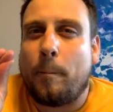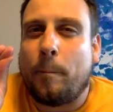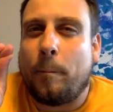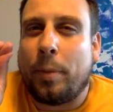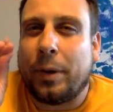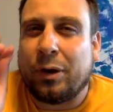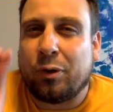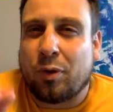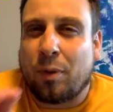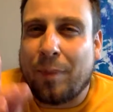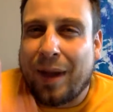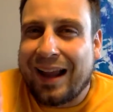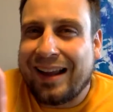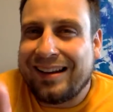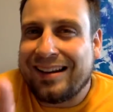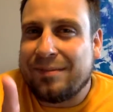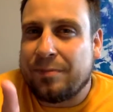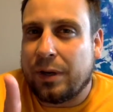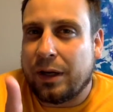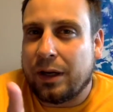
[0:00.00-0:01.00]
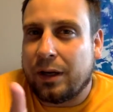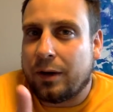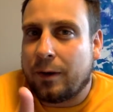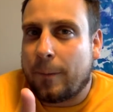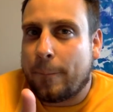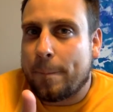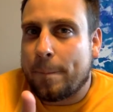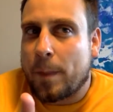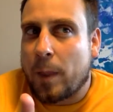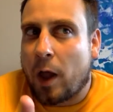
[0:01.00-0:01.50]
But it reminded me
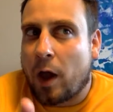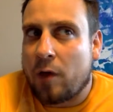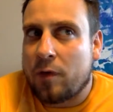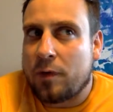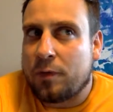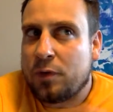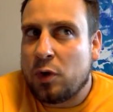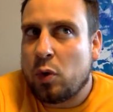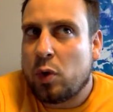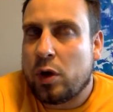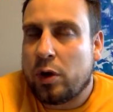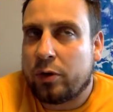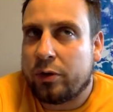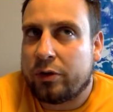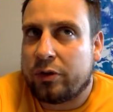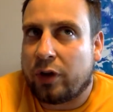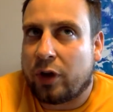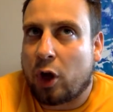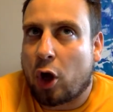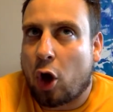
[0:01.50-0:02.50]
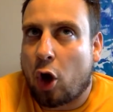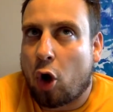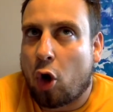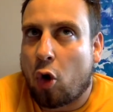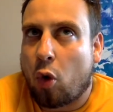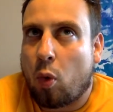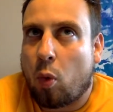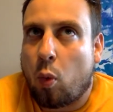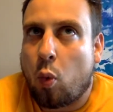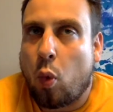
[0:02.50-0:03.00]
of a few years
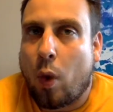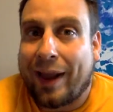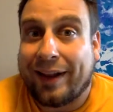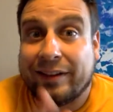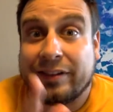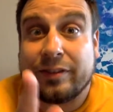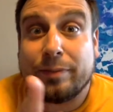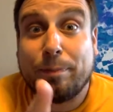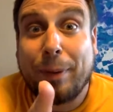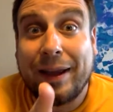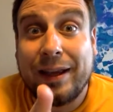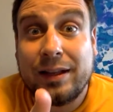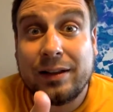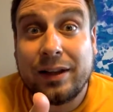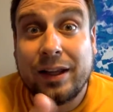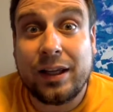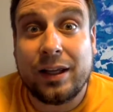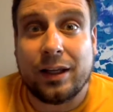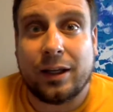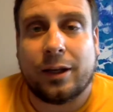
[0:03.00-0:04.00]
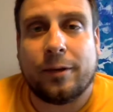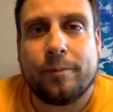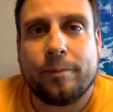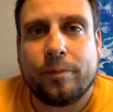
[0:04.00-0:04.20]
ago when Spike Lee,